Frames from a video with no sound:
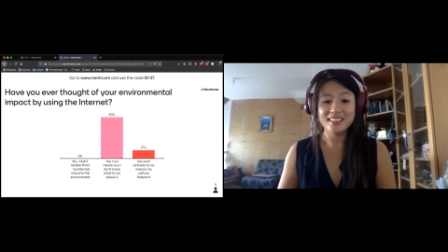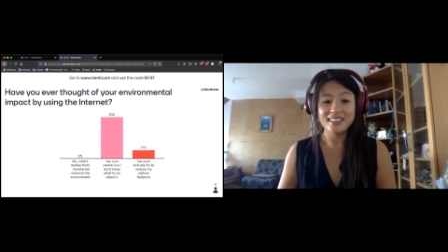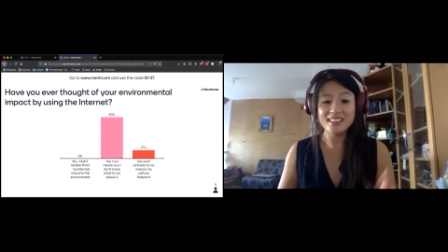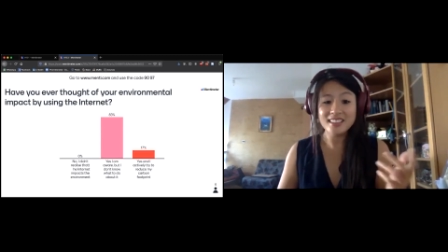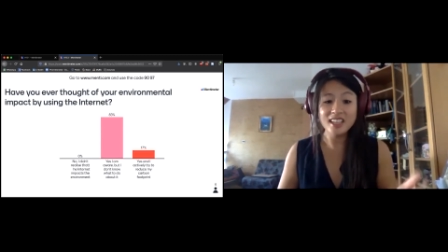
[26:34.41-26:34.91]

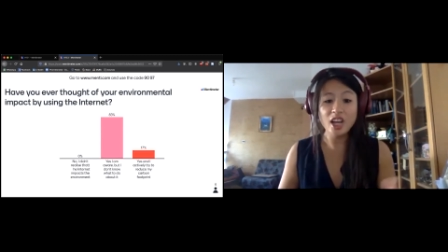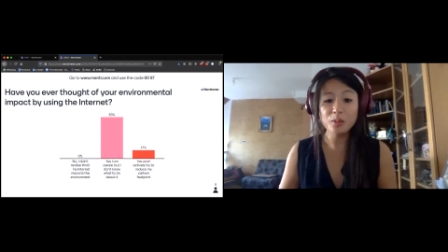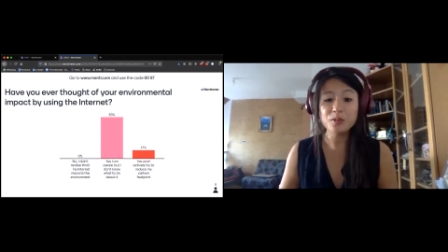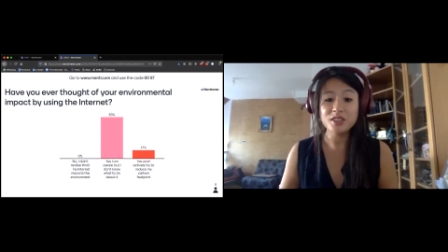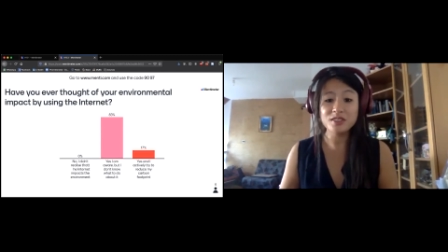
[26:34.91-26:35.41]
this can
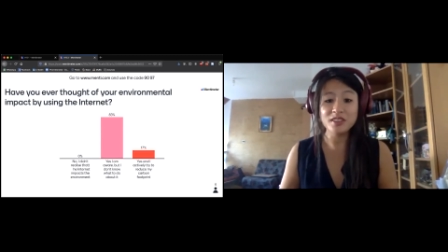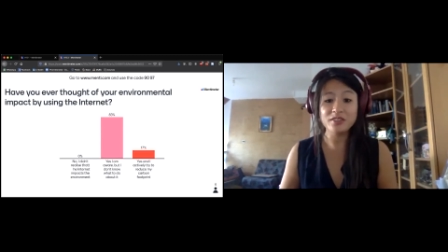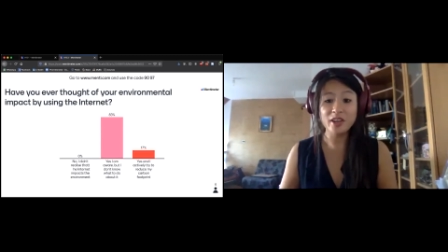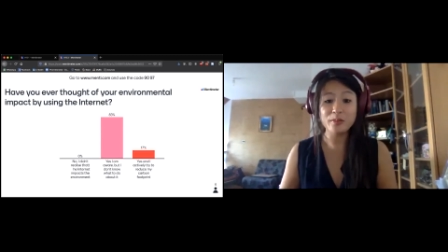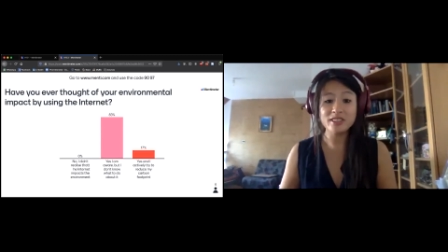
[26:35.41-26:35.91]
help reduce the
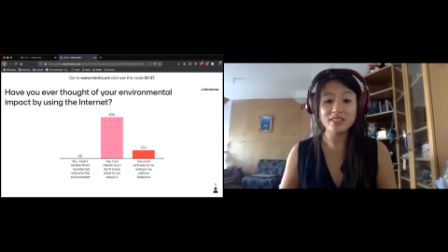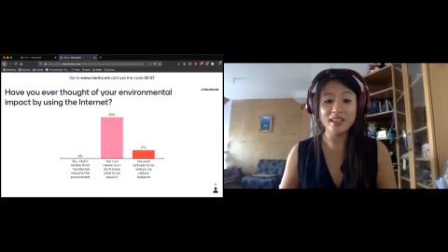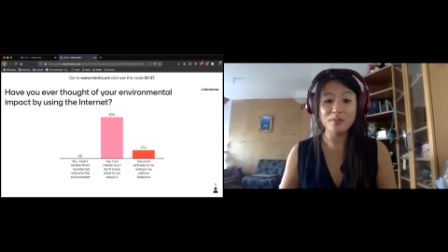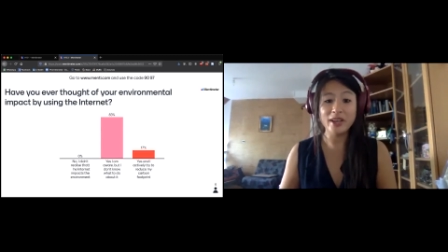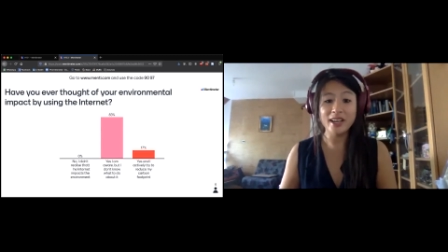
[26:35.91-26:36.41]
environmental
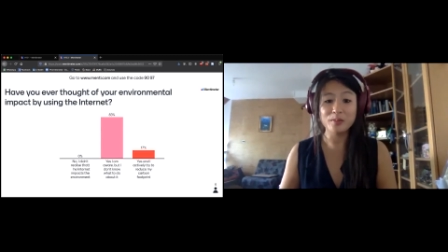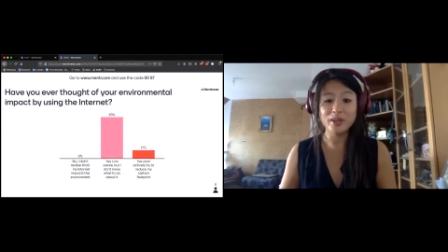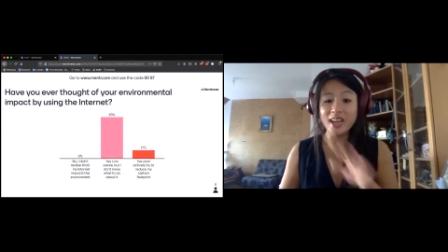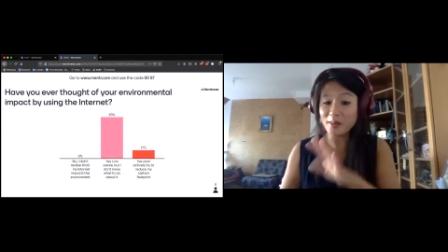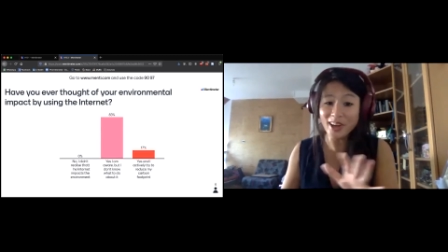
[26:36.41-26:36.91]
impact,
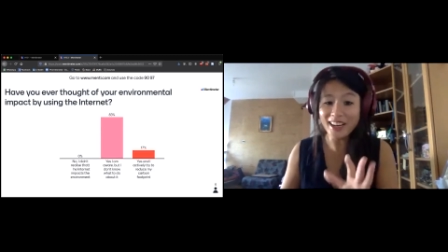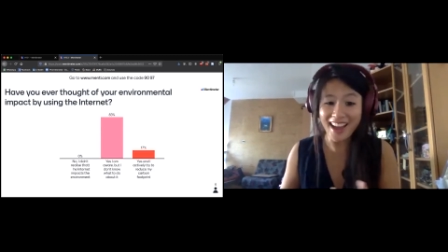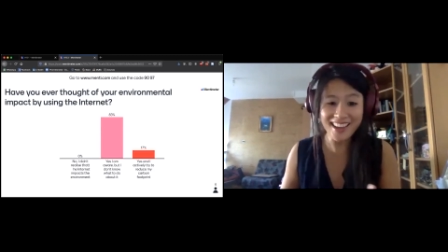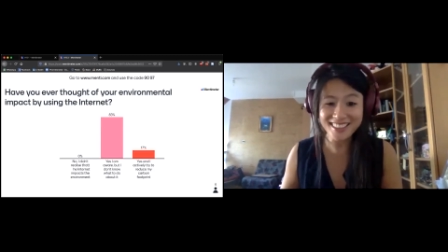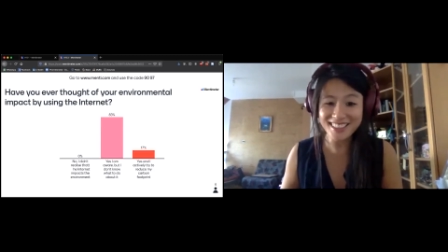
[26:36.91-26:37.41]
but I'm not
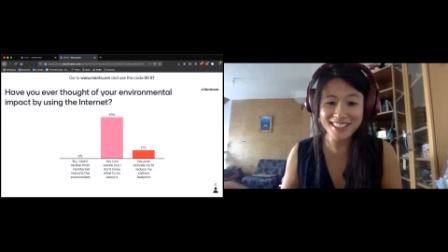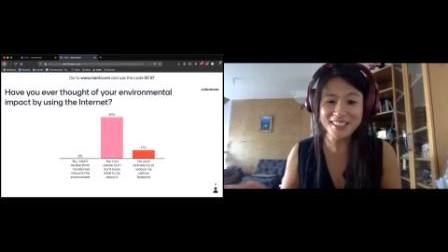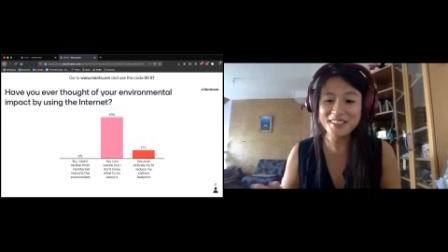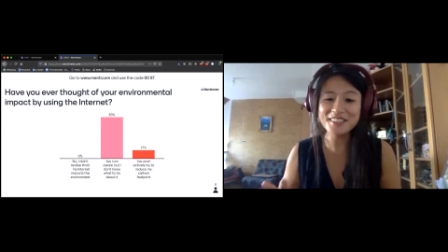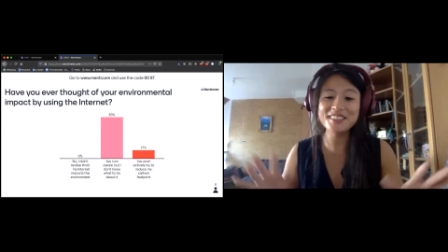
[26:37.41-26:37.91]
asking
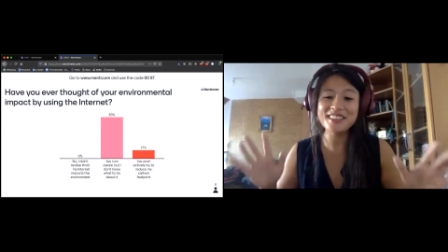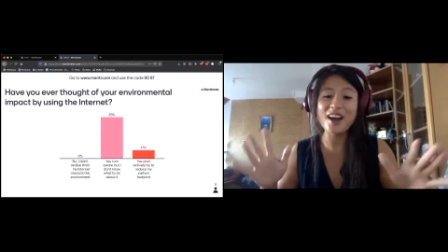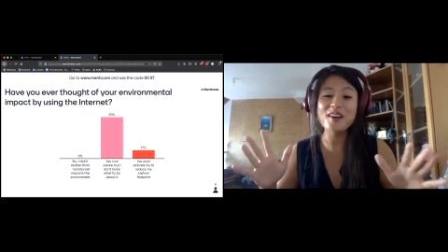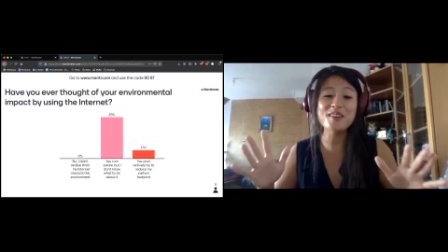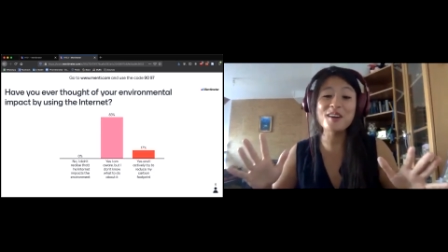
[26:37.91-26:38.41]
you to
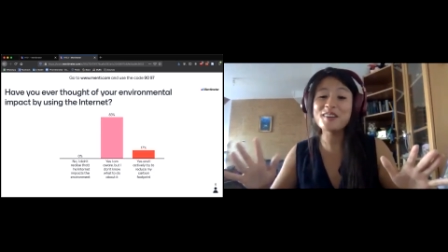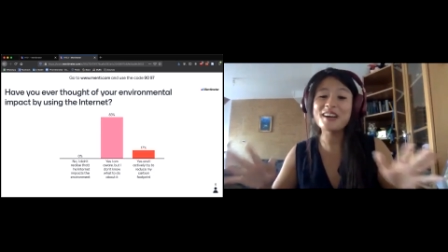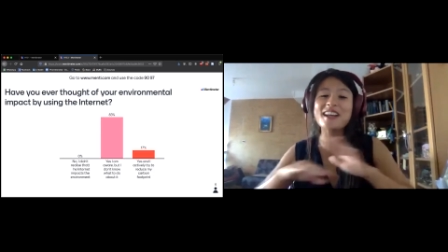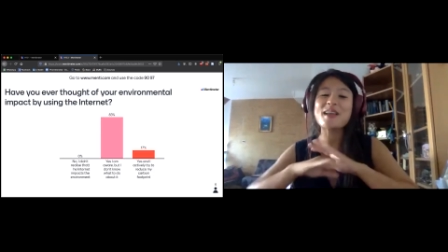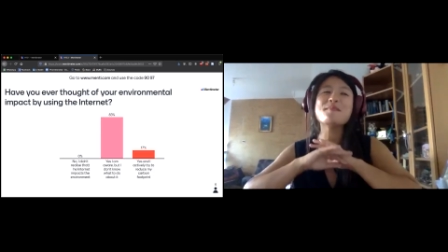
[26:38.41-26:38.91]
now go
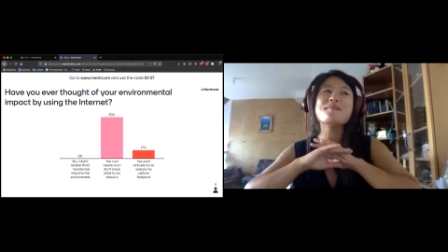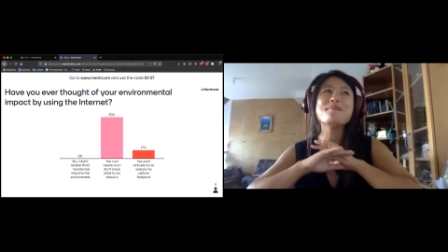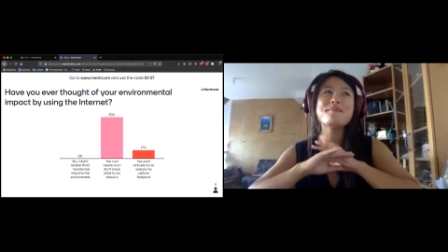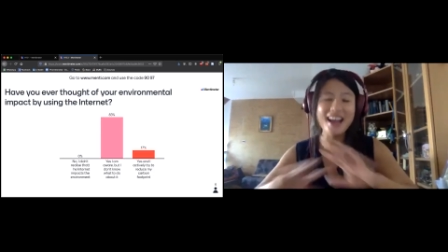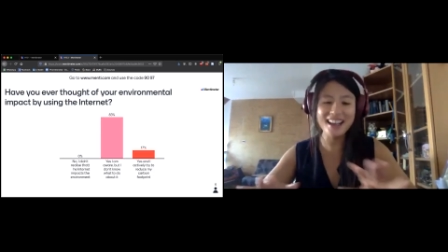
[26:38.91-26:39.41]
on a
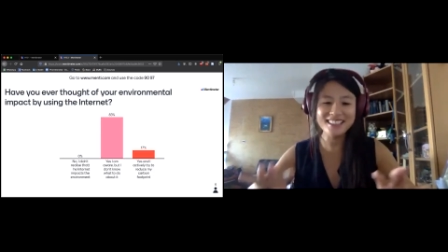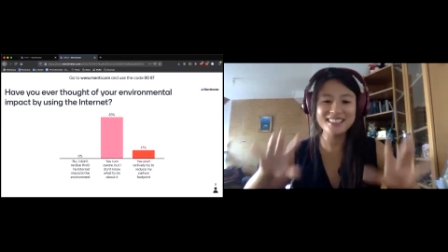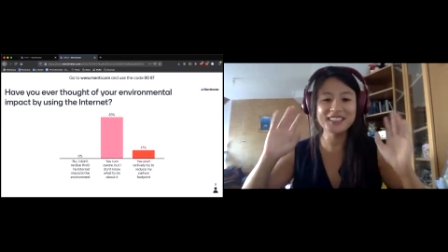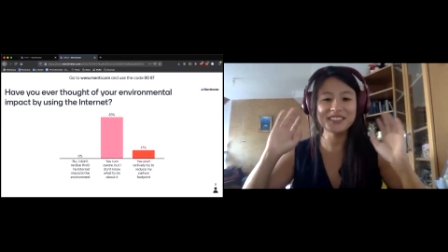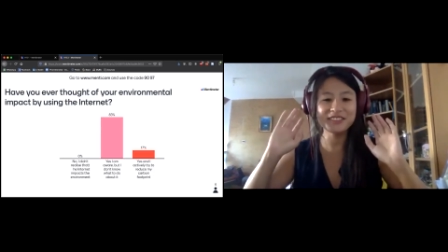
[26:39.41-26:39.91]

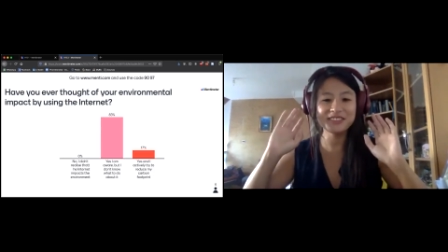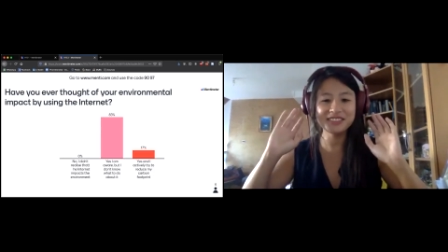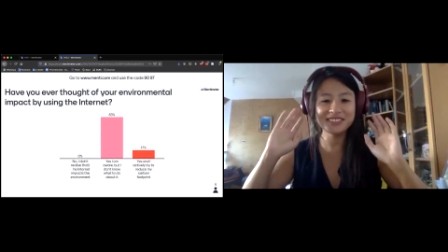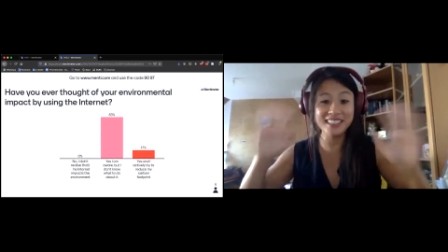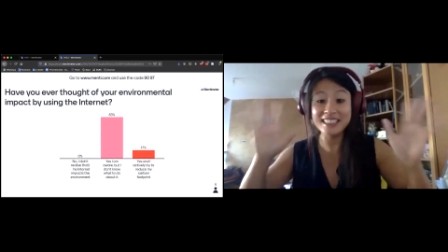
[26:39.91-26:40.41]
massive
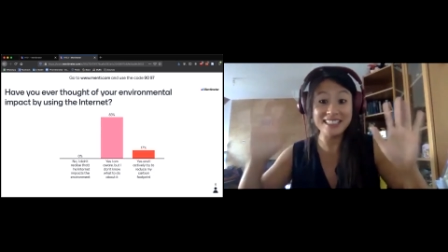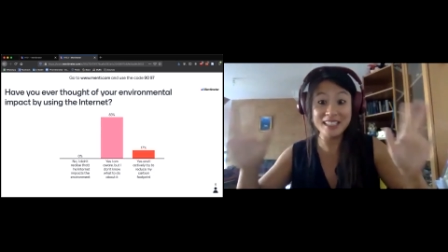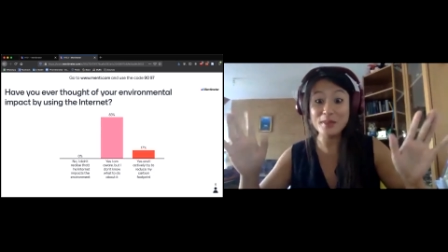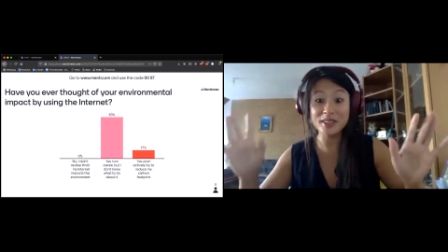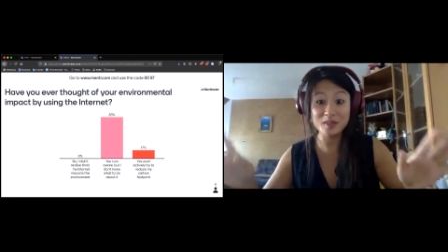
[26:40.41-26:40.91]
delete
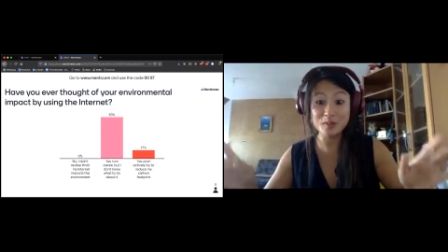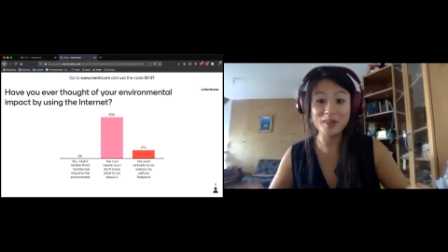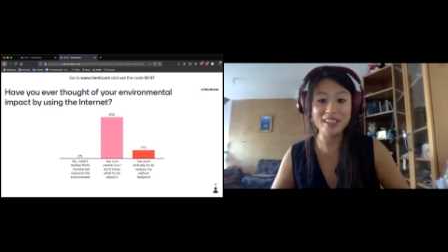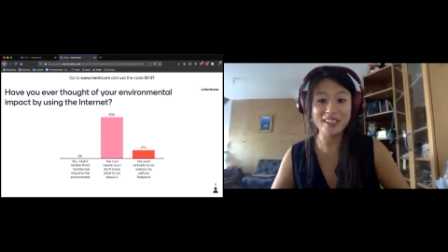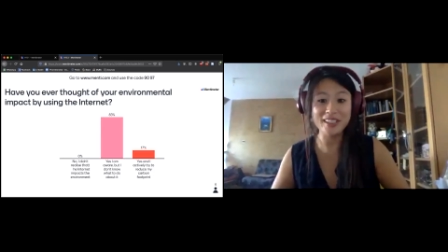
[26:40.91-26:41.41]
email
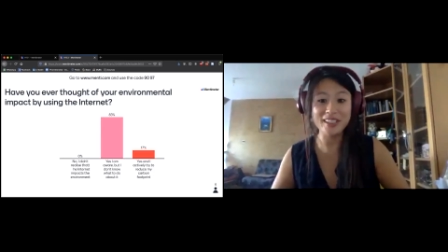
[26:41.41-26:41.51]
spree.